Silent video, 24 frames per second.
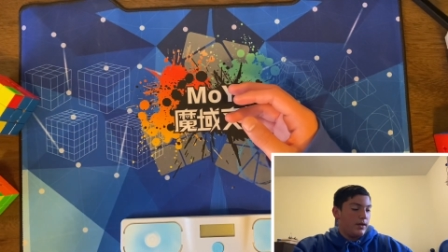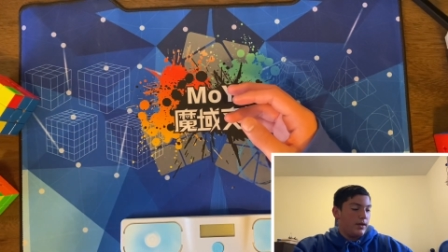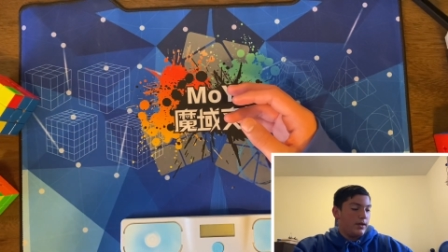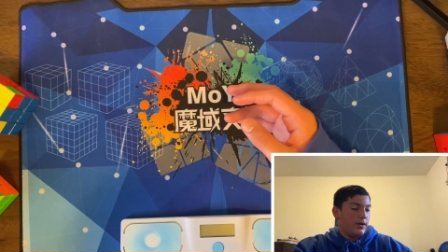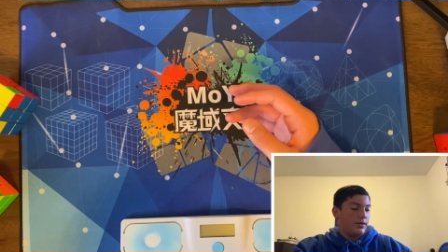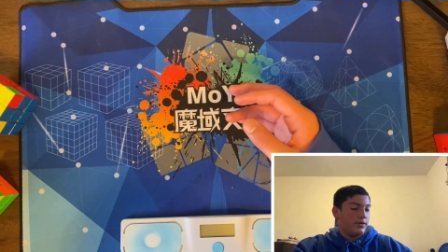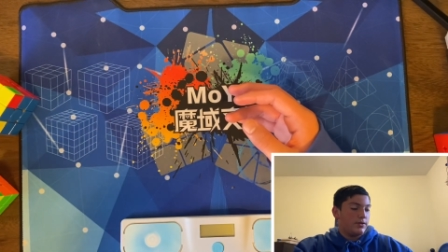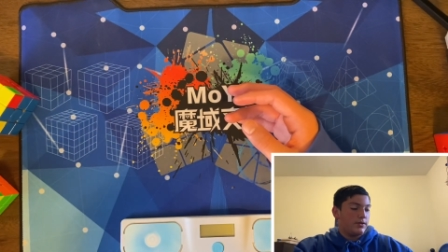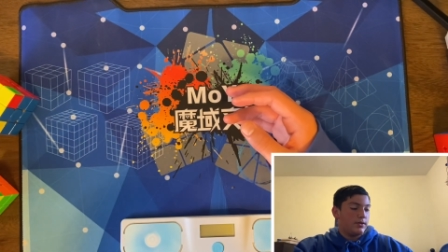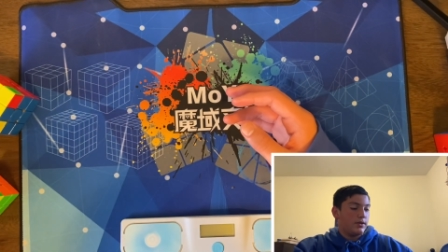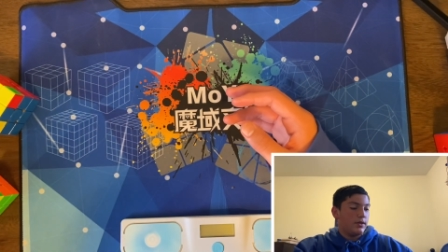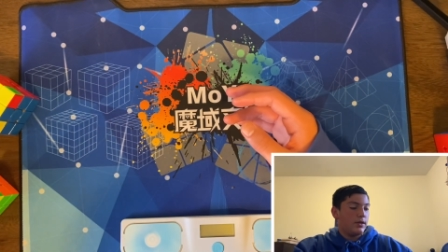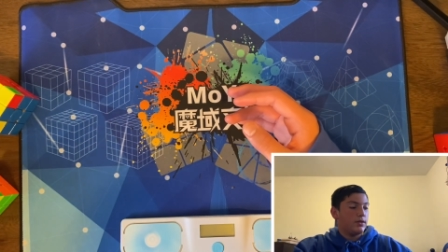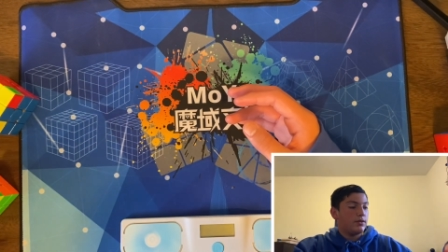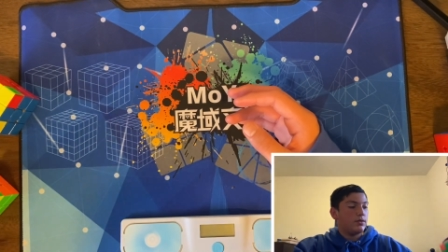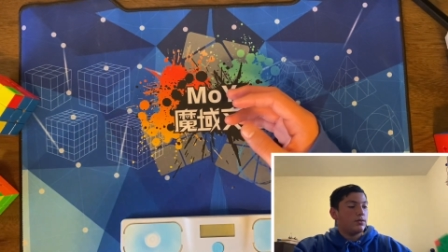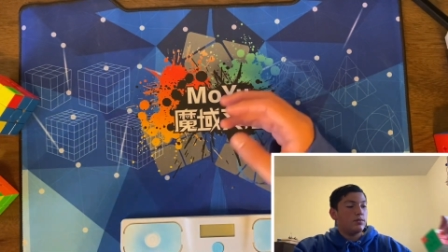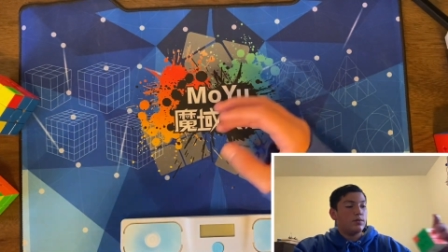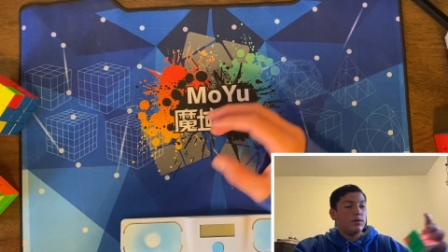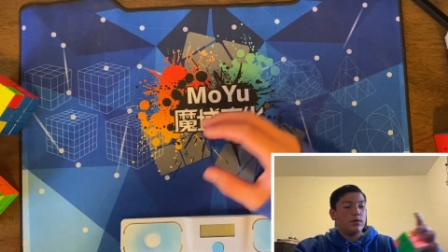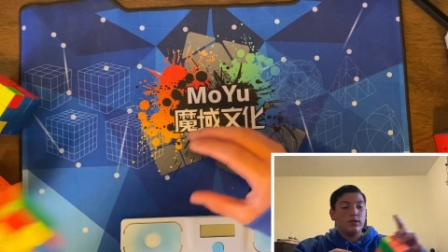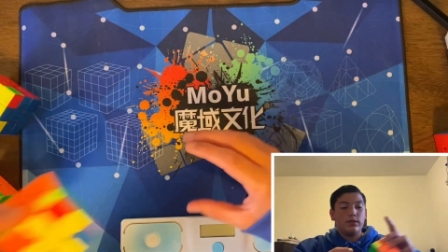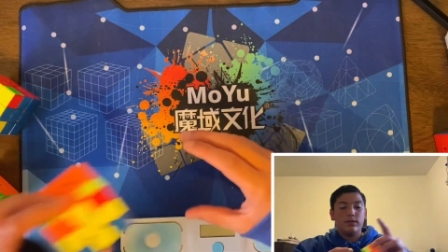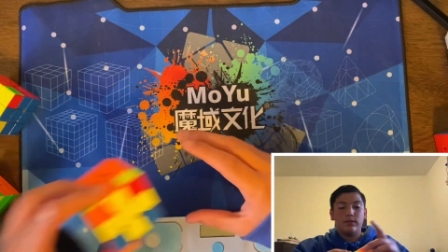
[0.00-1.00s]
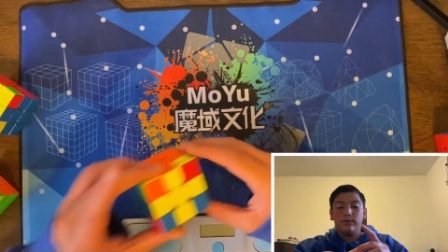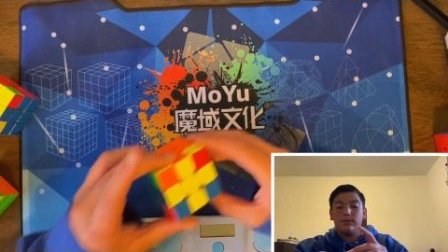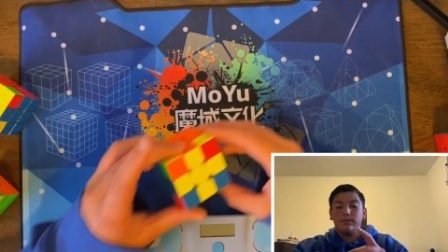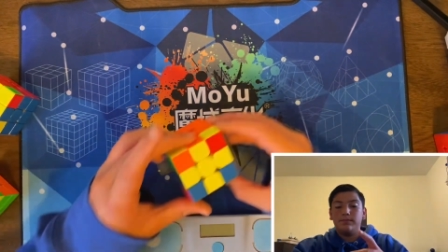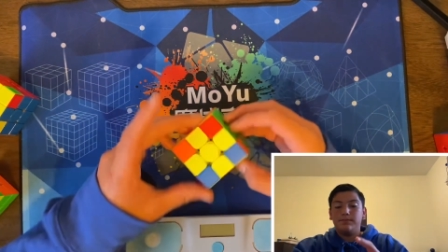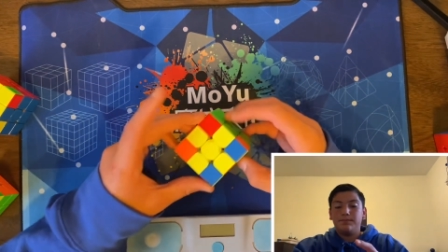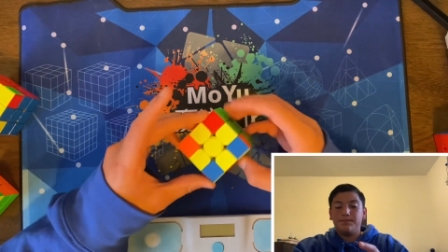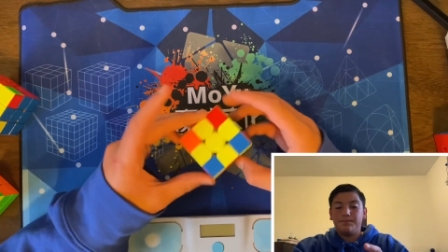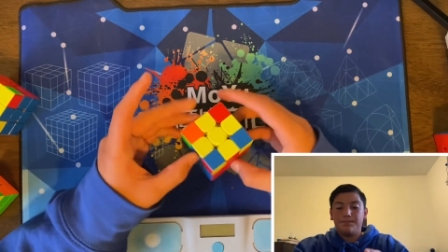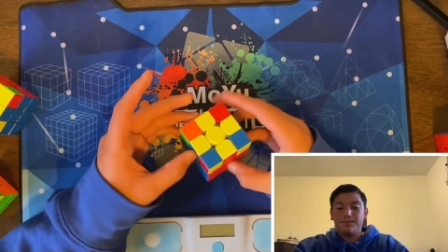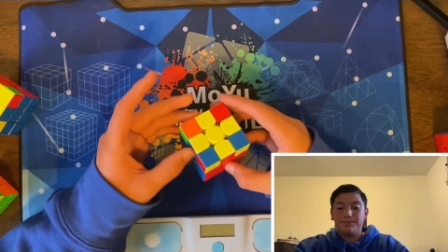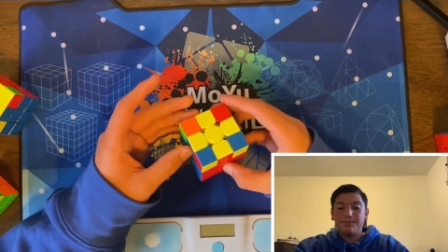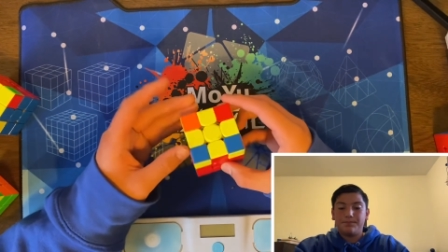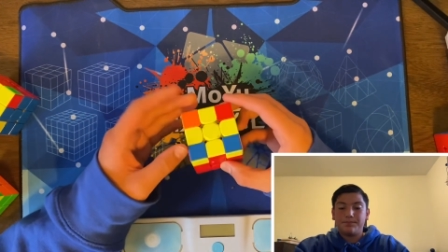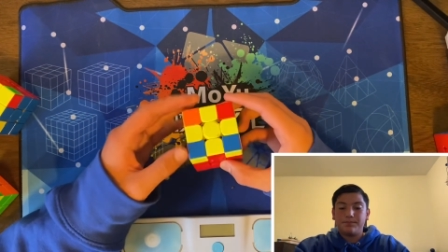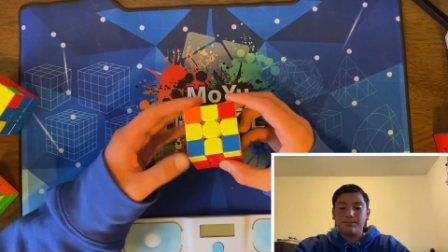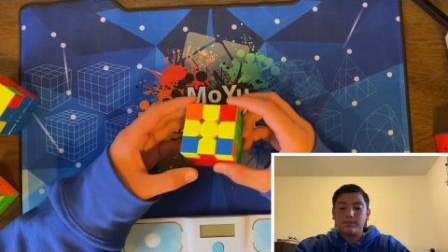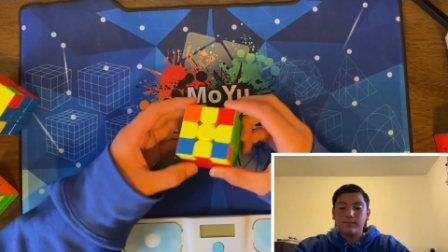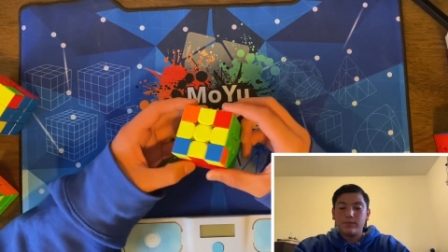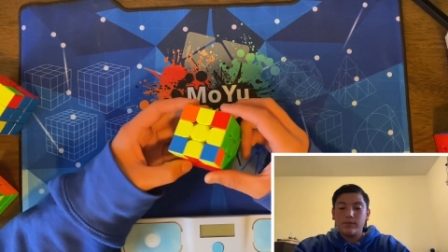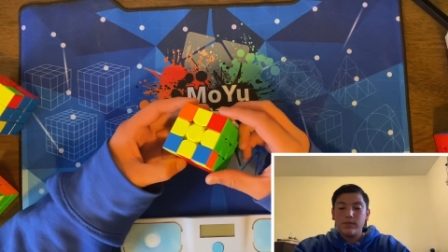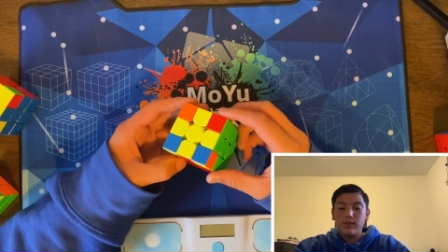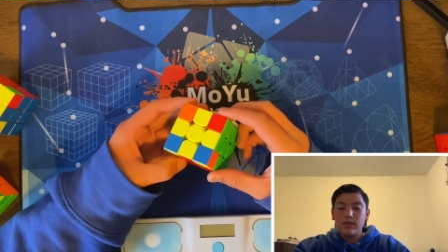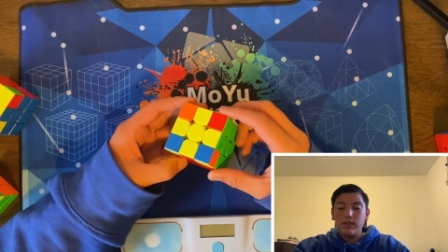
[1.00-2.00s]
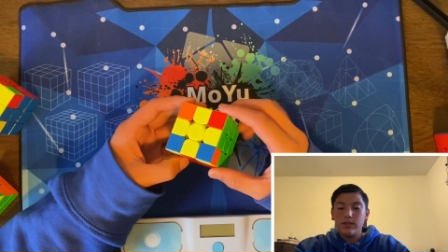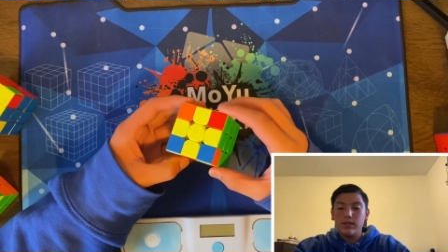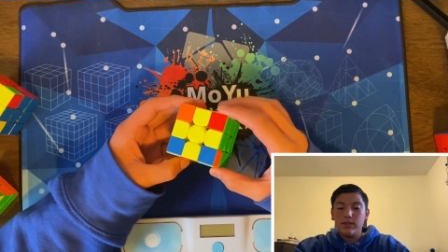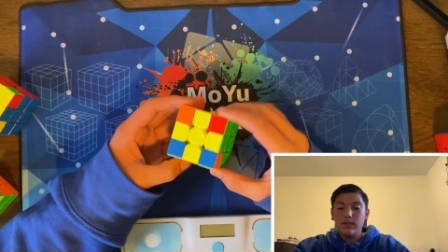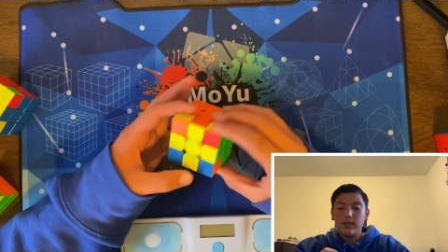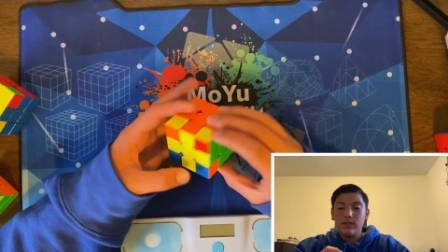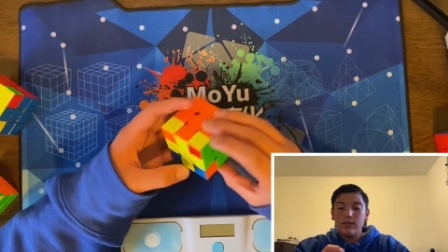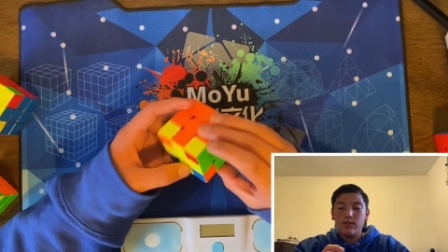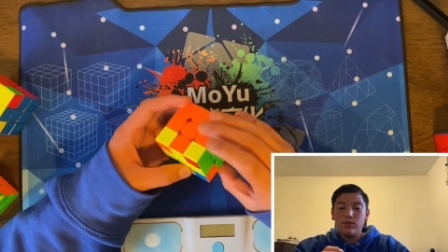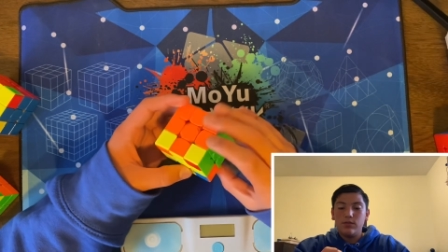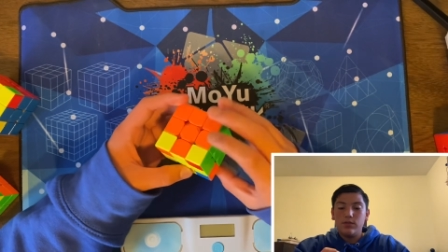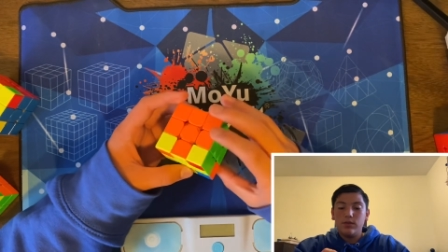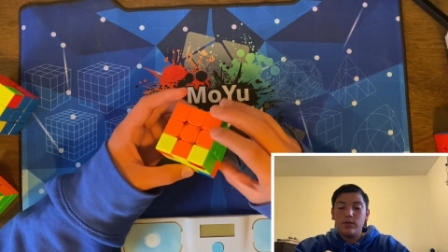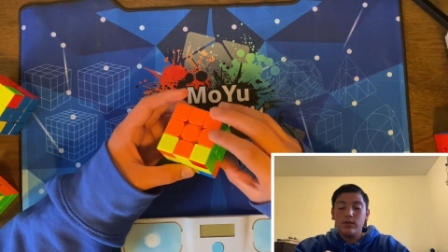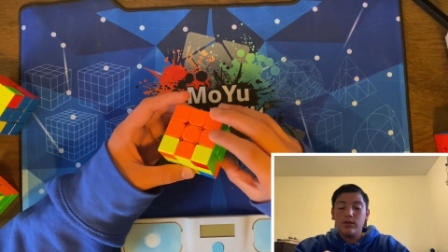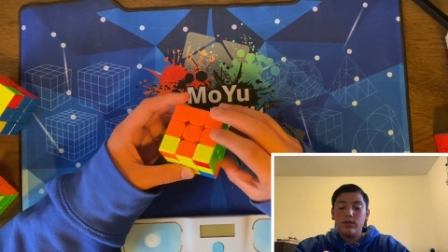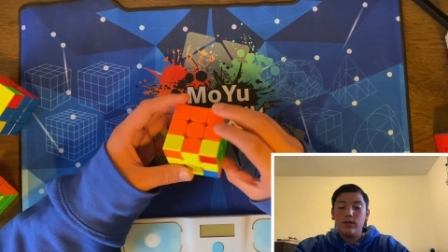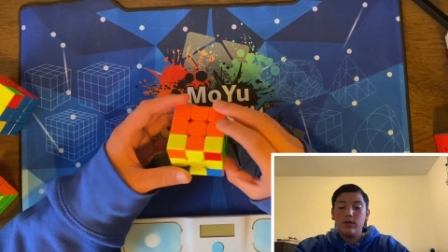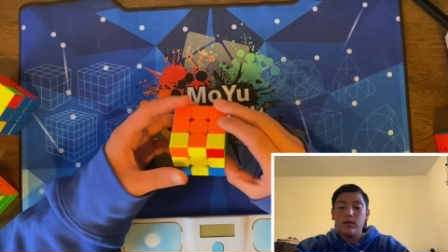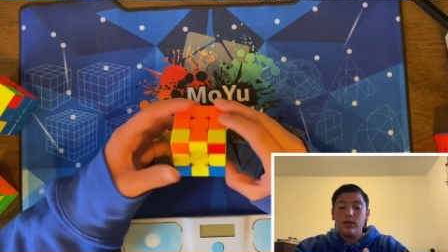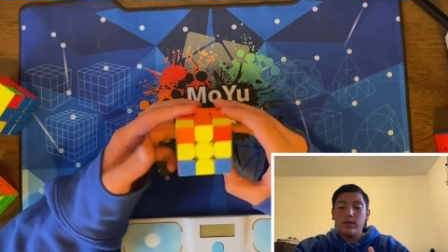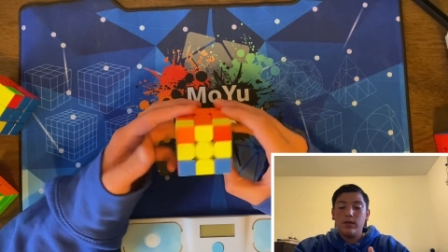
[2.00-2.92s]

Here's another one. This one